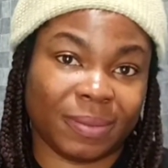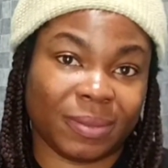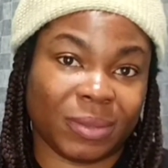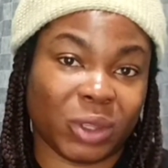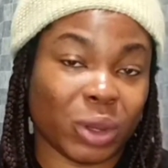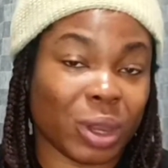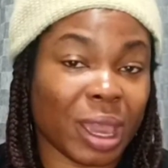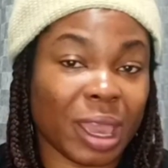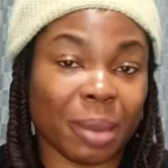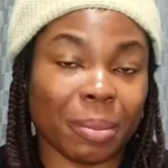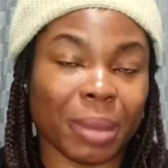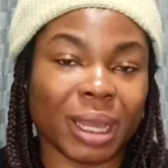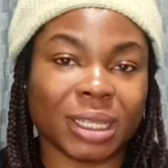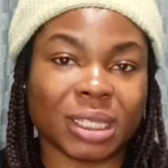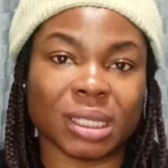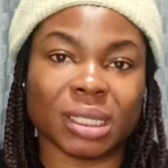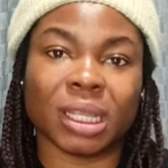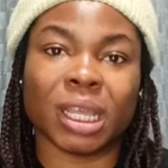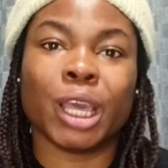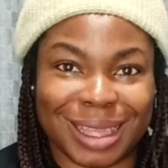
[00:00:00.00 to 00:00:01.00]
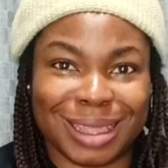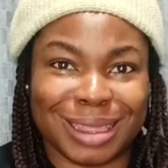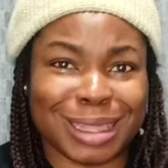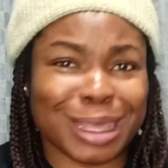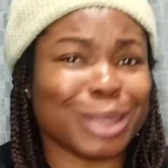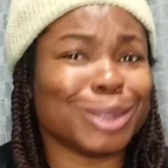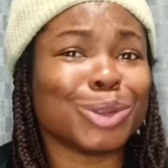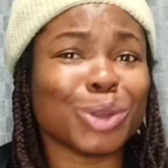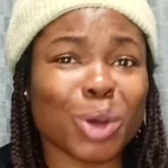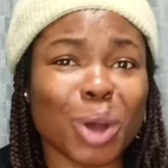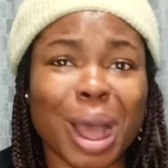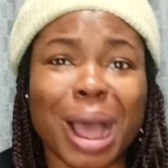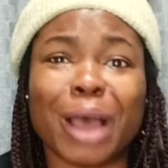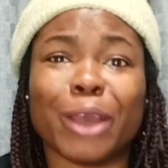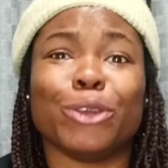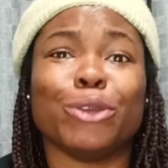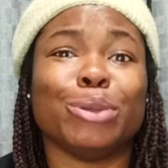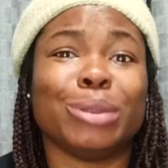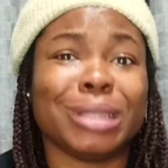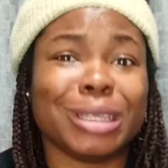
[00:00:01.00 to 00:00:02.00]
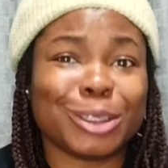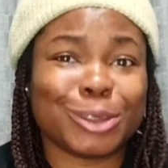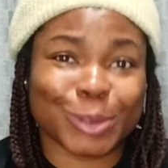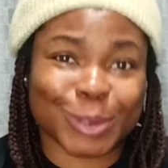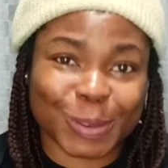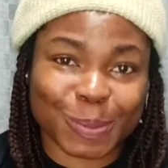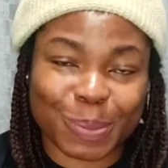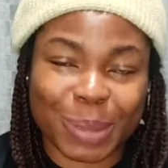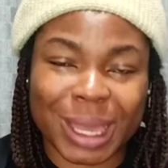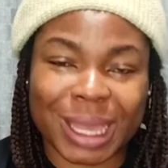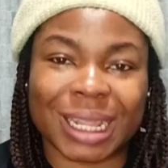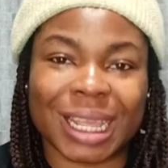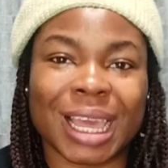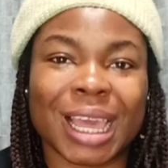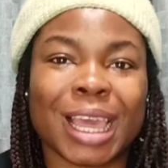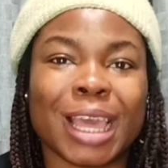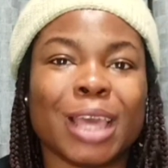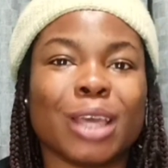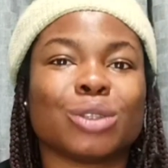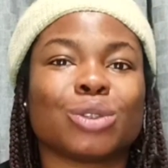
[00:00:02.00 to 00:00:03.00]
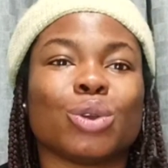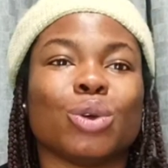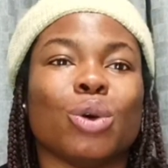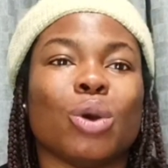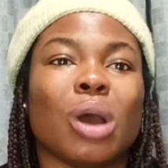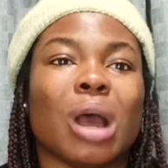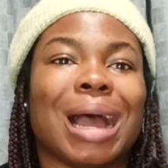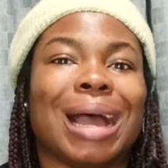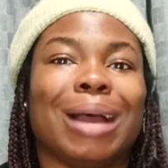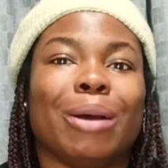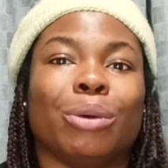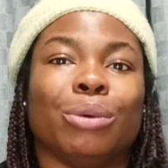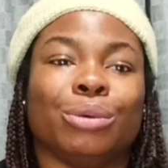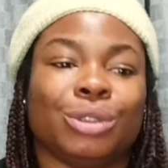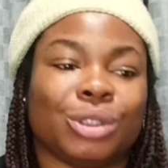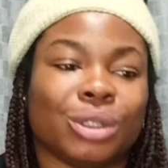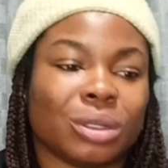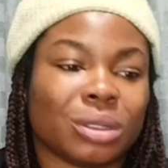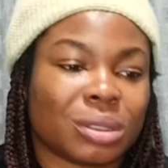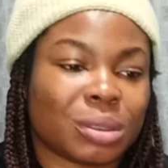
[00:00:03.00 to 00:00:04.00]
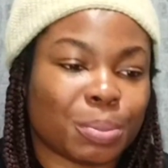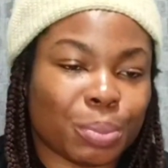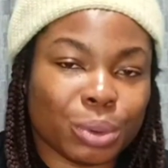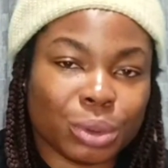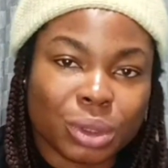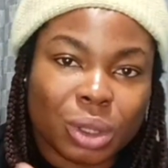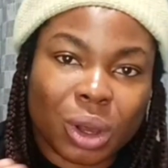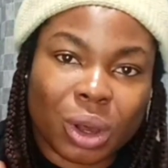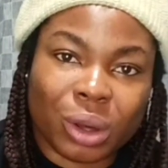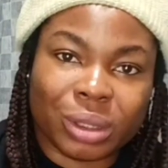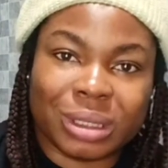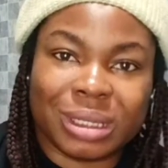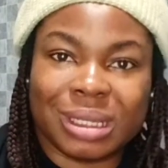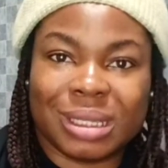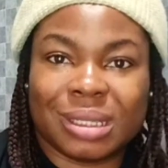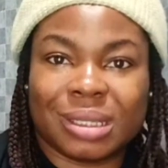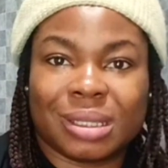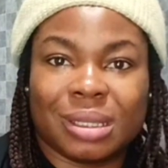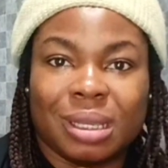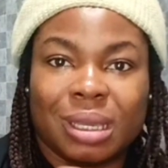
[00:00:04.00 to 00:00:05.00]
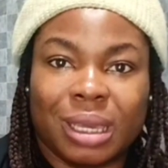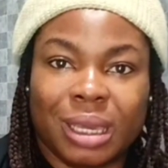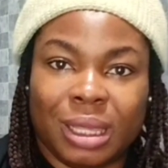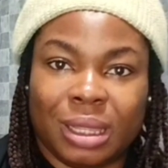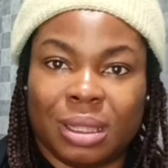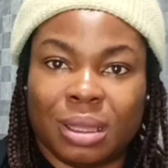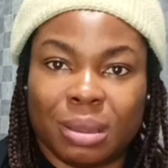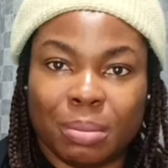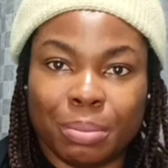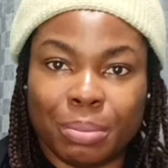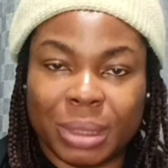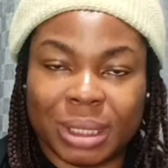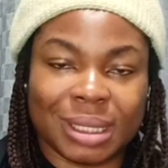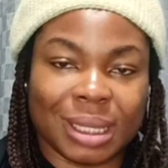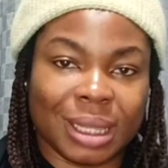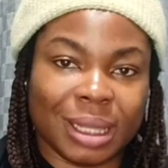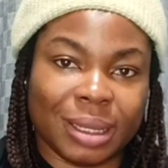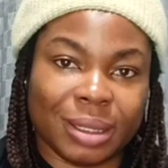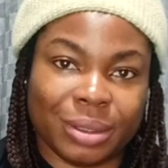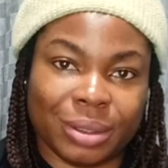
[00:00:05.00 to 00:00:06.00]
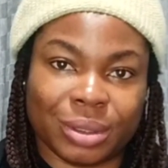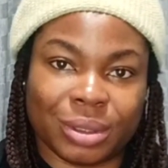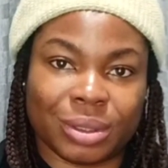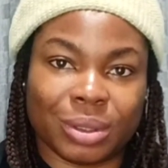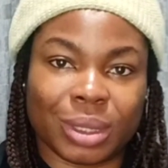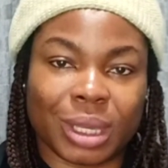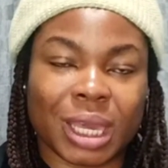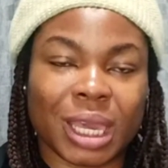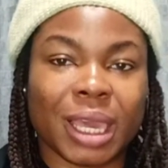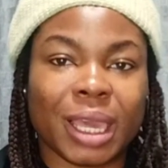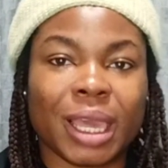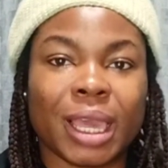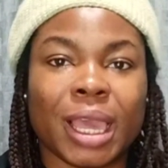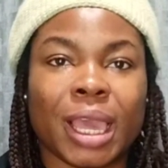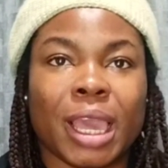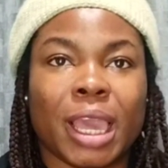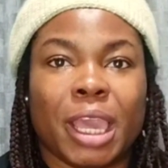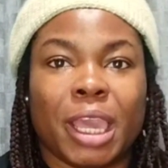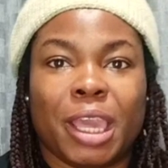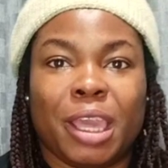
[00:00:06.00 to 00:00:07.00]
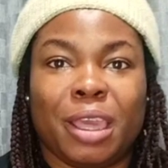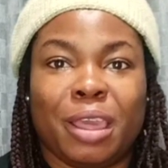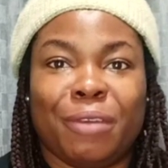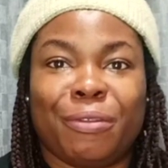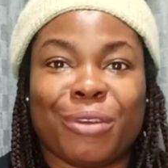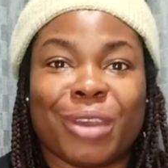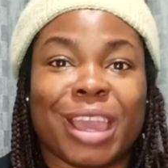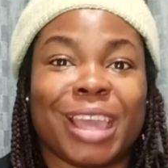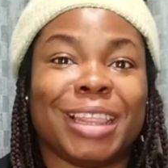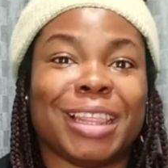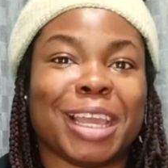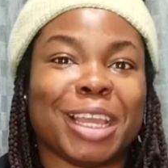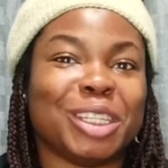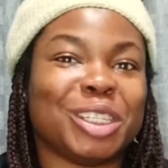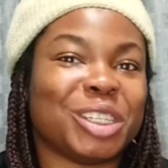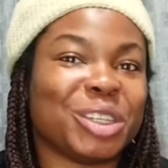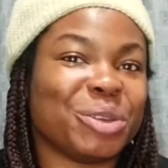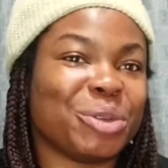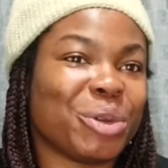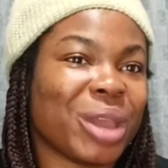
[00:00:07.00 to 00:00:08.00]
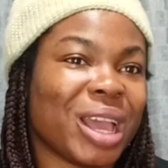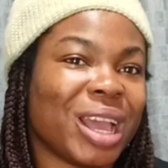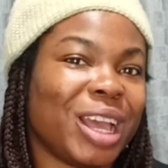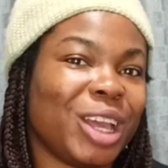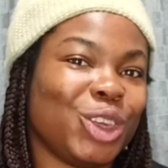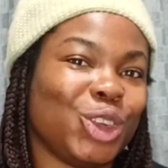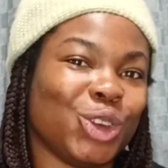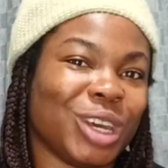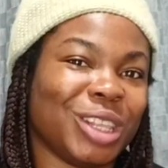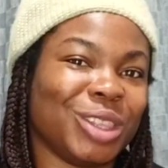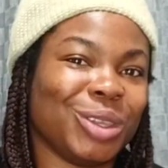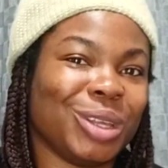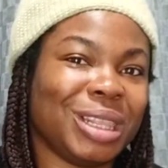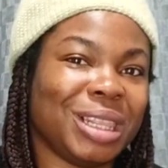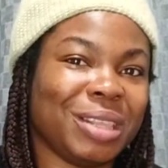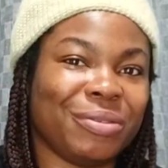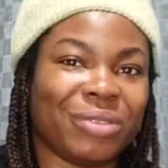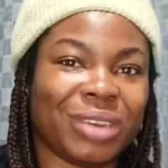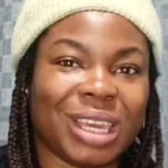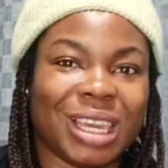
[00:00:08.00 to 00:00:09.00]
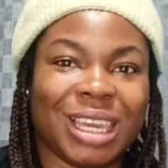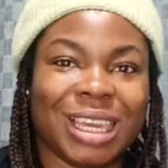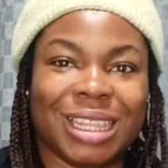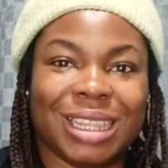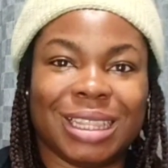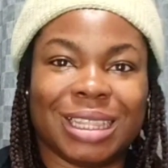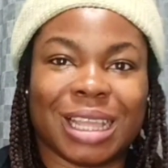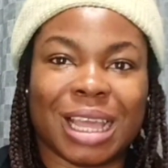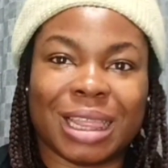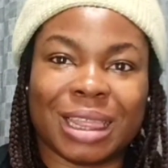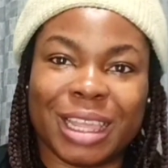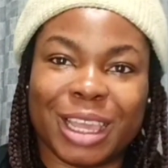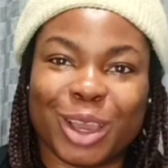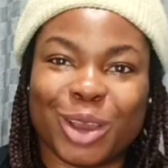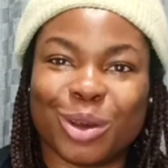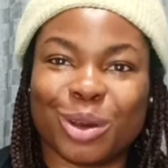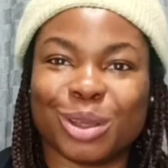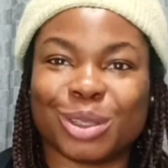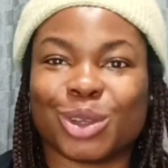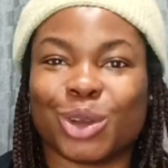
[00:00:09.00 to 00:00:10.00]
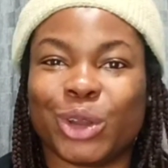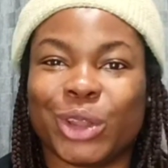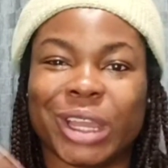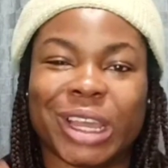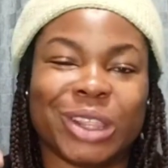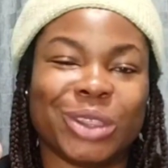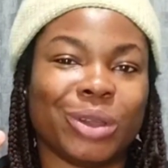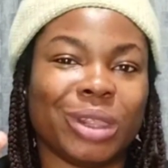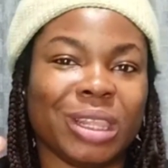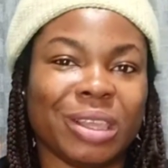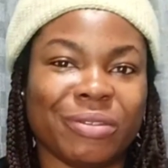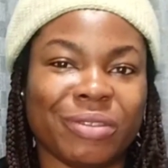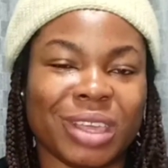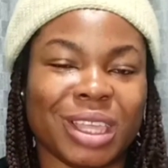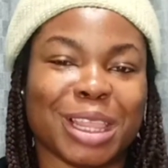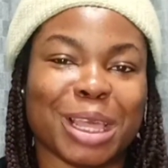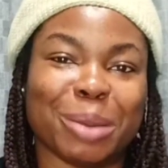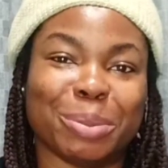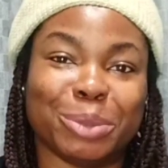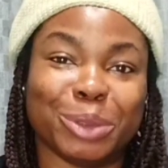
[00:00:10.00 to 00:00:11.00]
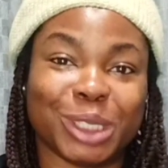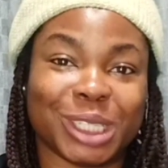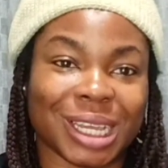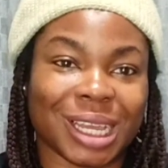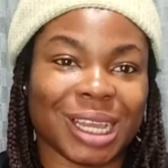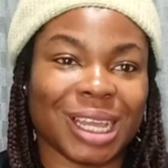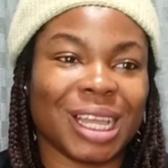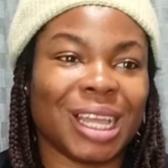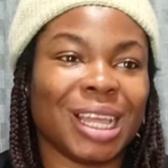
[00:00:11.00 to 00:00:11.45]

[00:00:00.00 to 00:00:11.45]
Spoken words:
You can imagine. There is no how you need to spend. So I will just put all this in miscellaneous, okay? If you're in Nigeria, you are not living in Lagos or you are not living in Abuja,